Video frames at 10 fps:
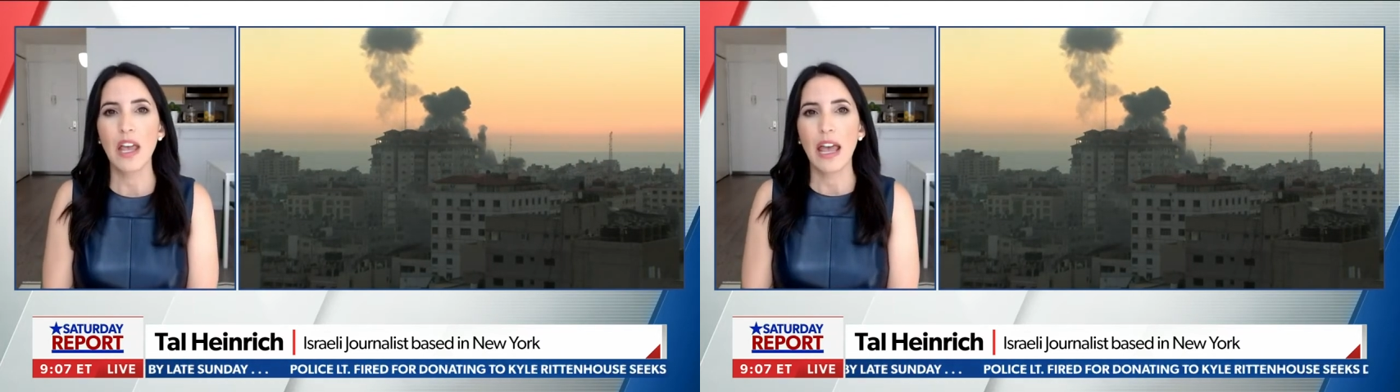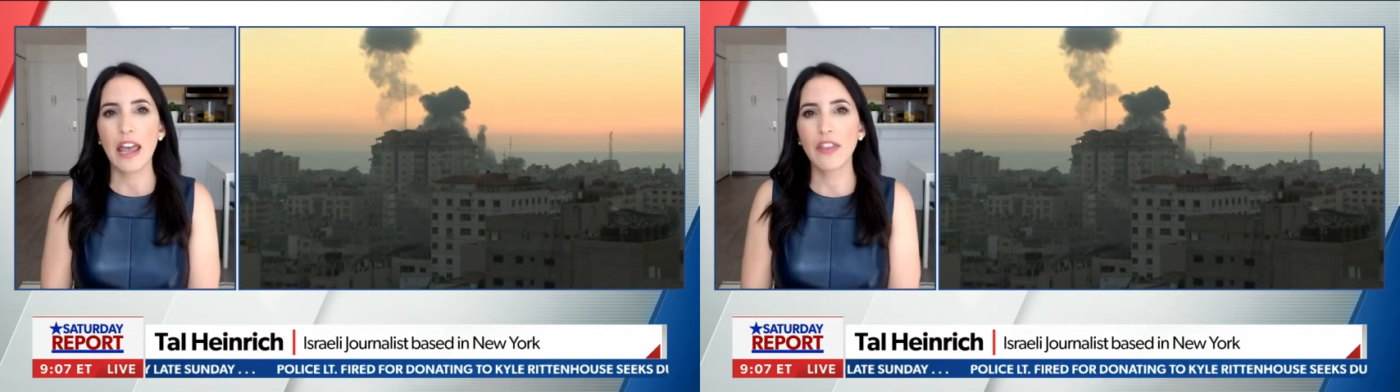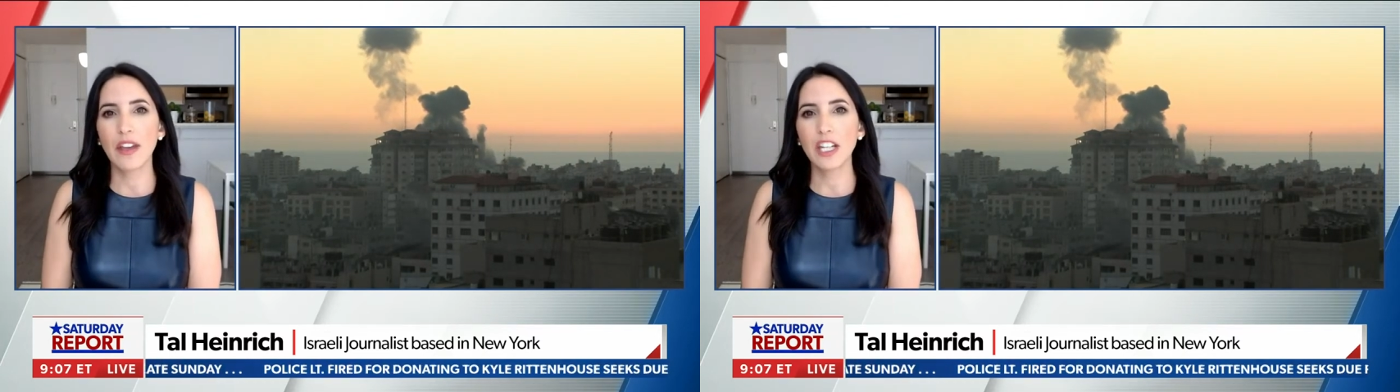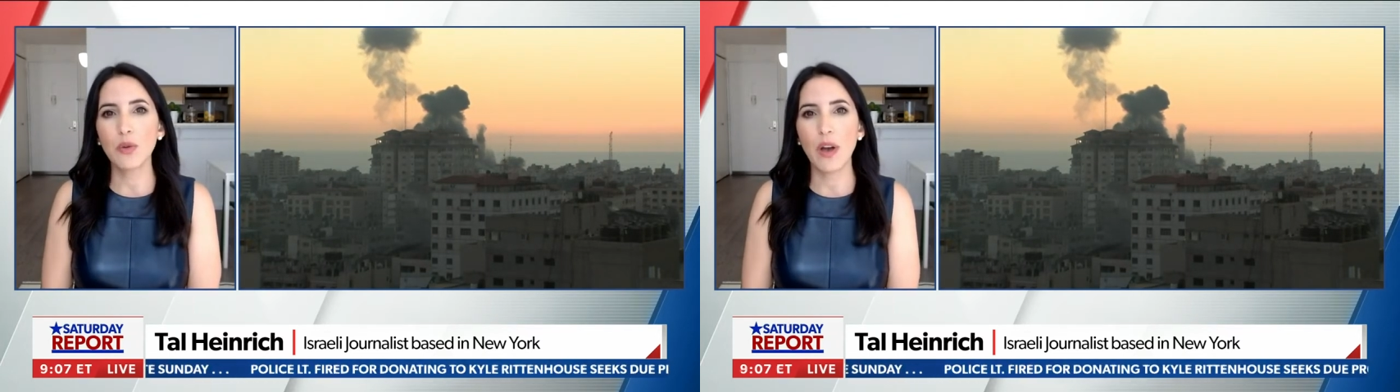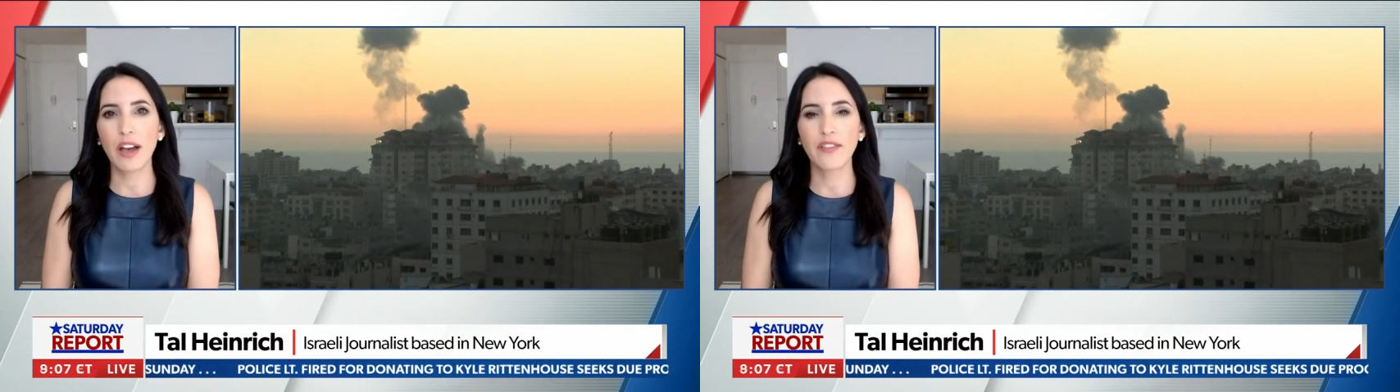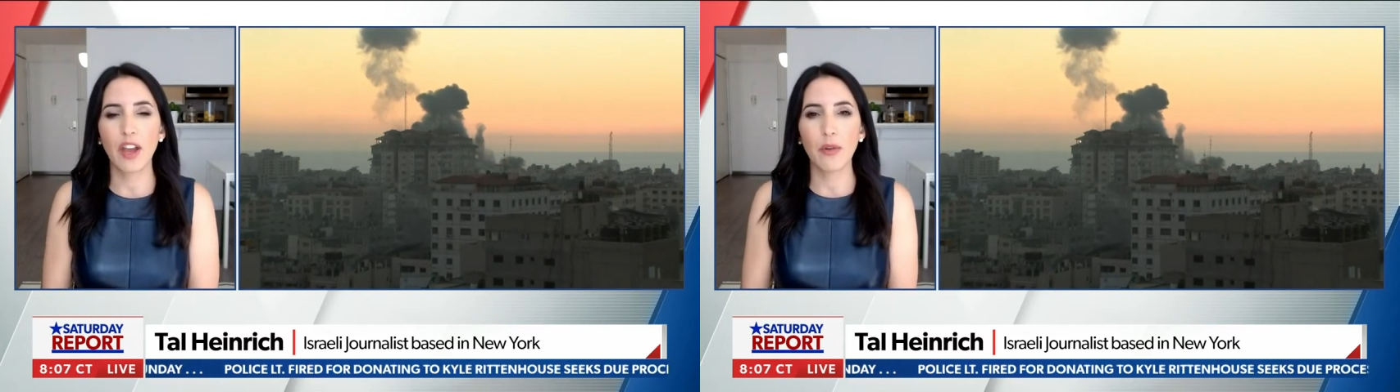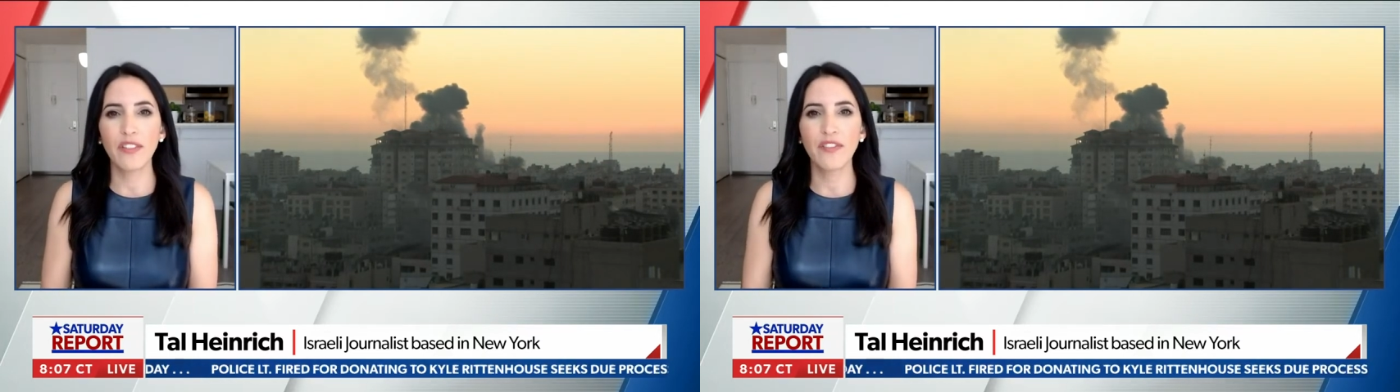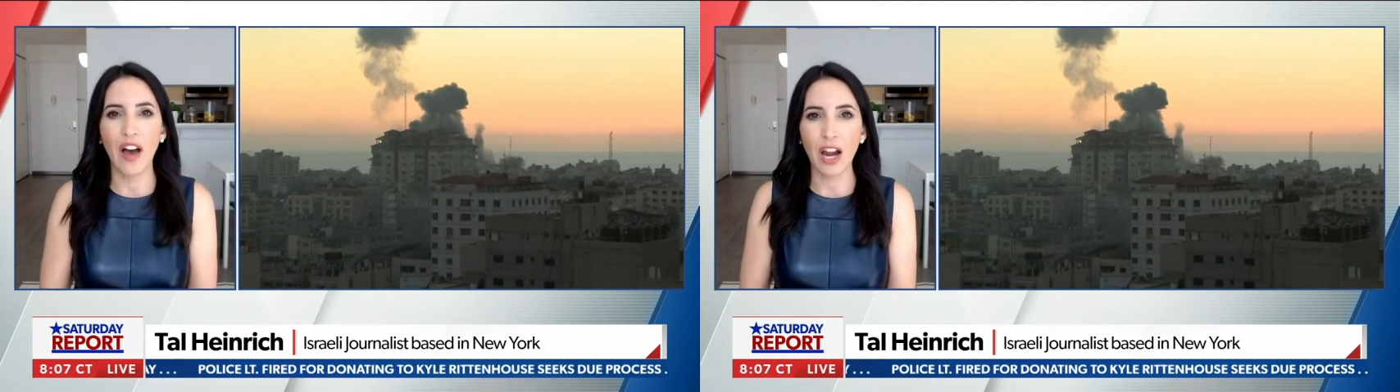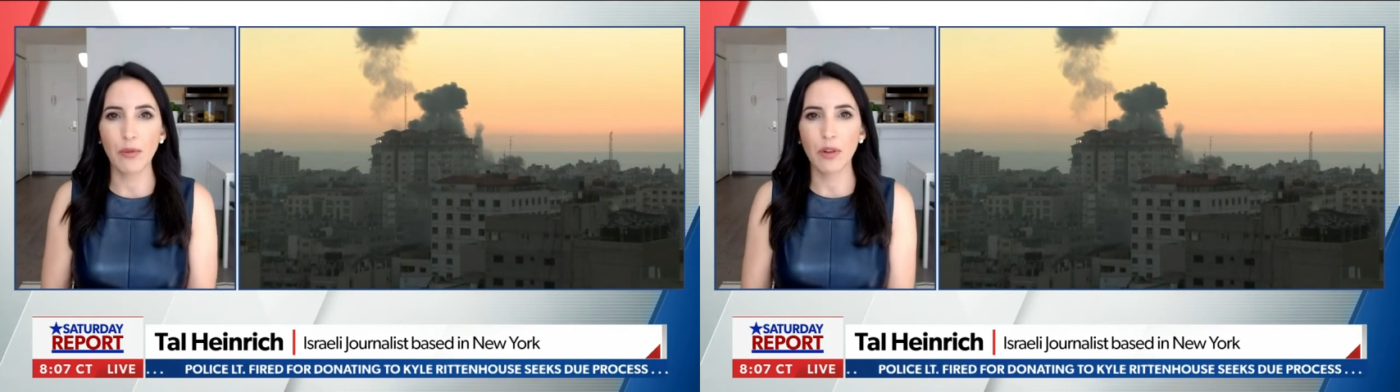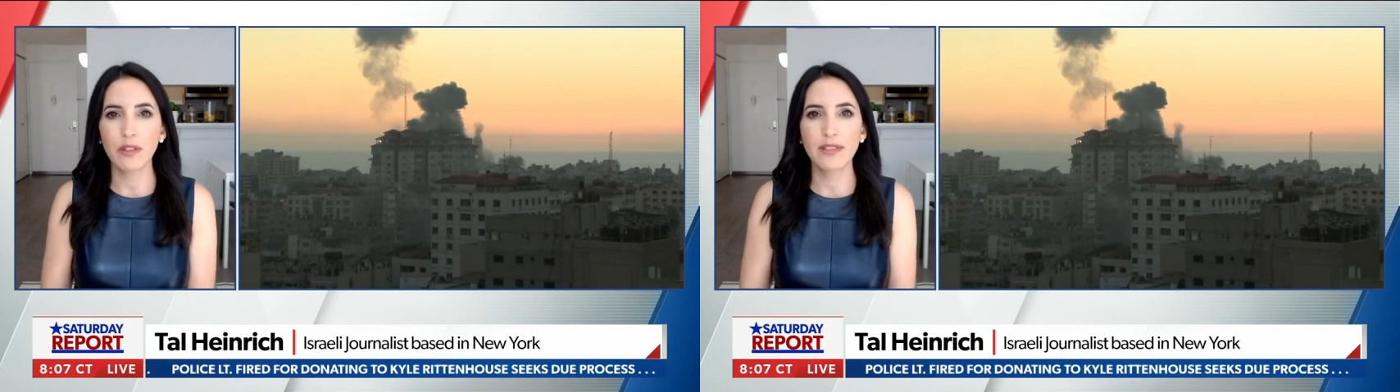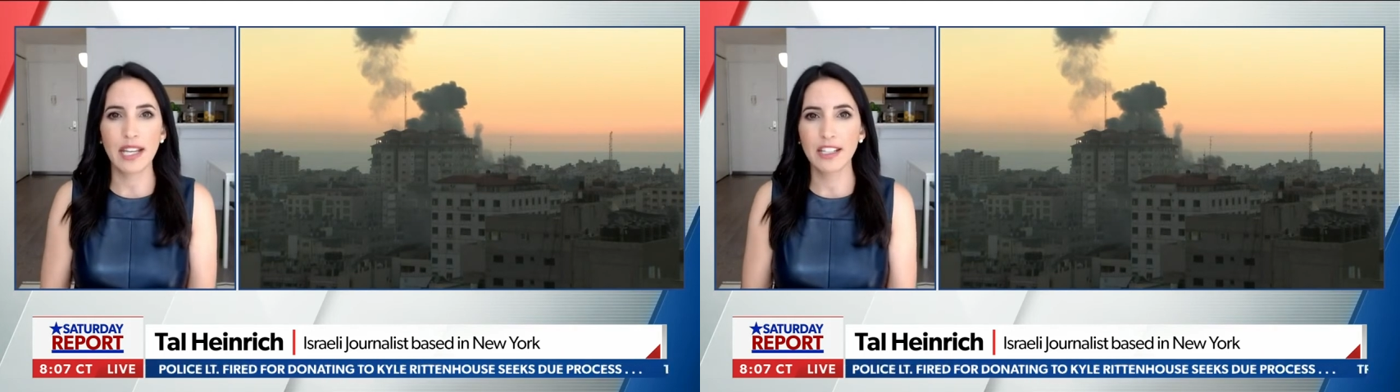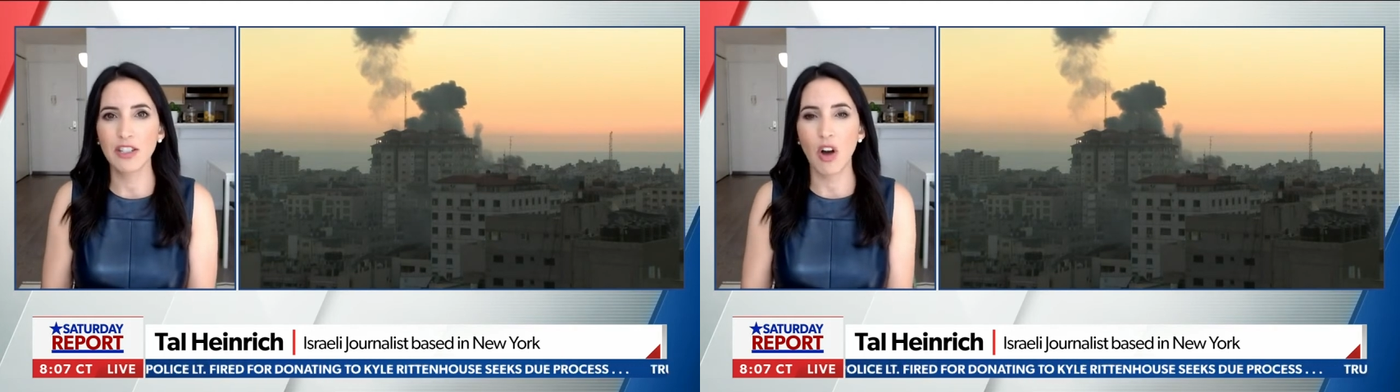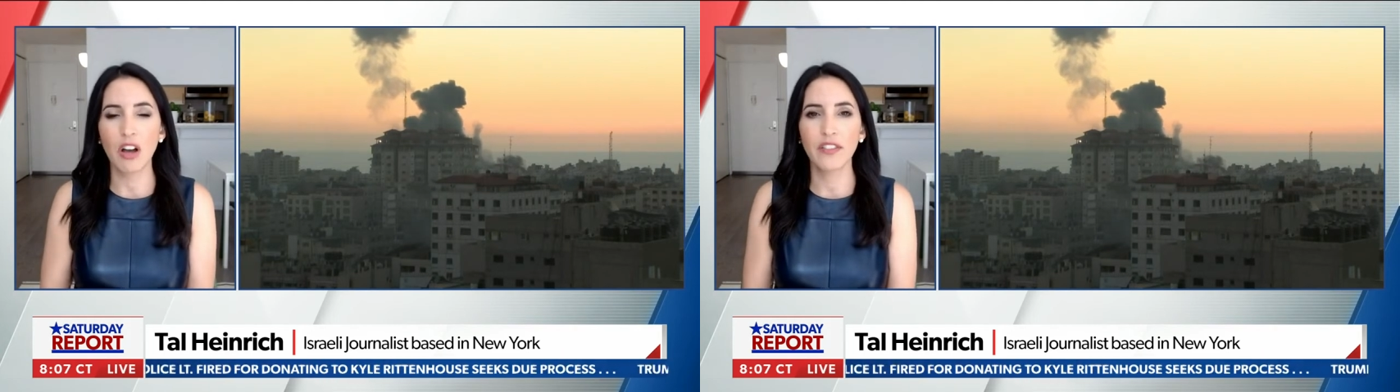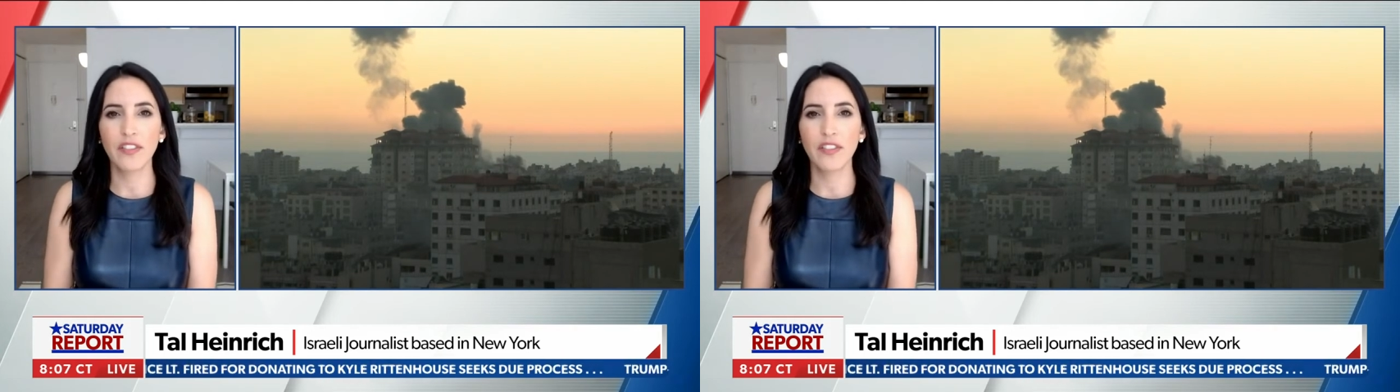And then you had very viral TikTok